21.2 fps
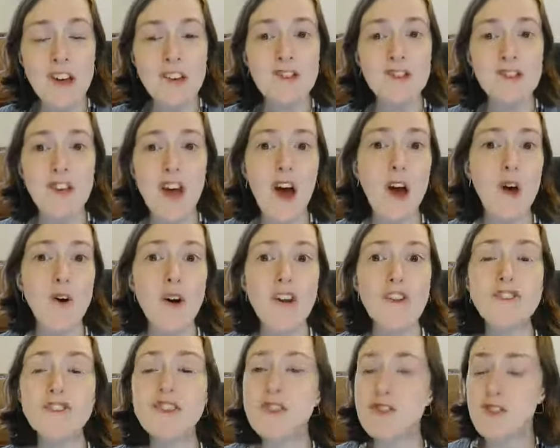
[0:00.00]
So
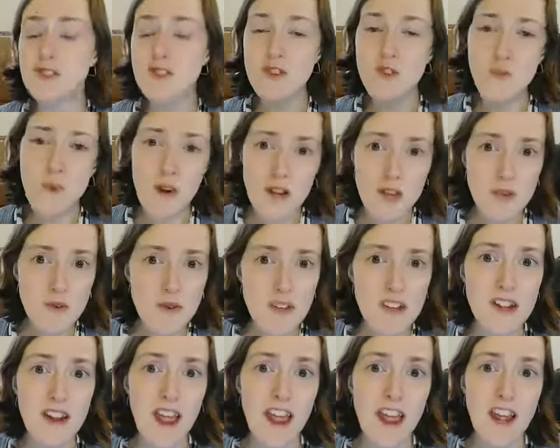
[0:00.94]
just do what you
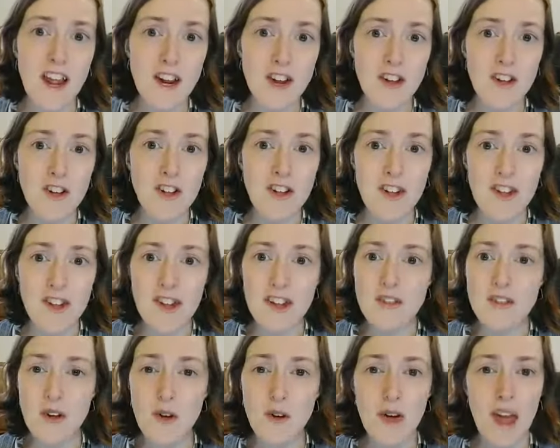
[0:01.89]
can handle.
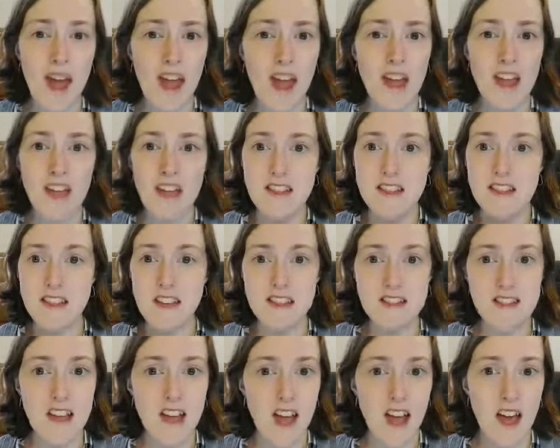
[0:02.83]
It's okay. It
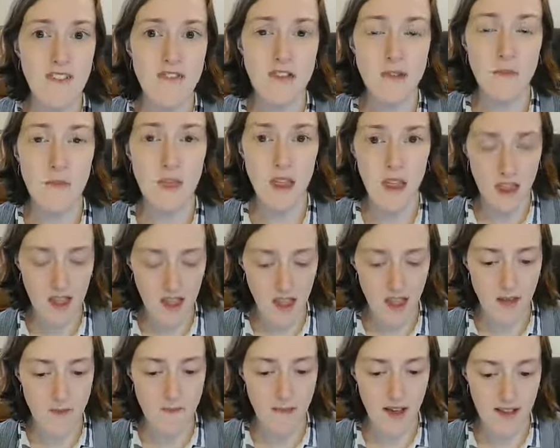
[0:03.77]
doesn't have to be
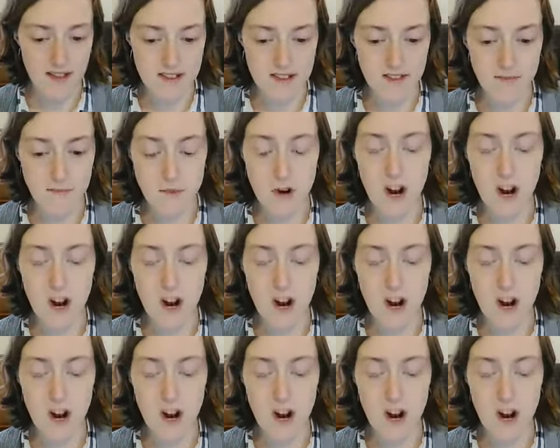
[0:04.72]
a massive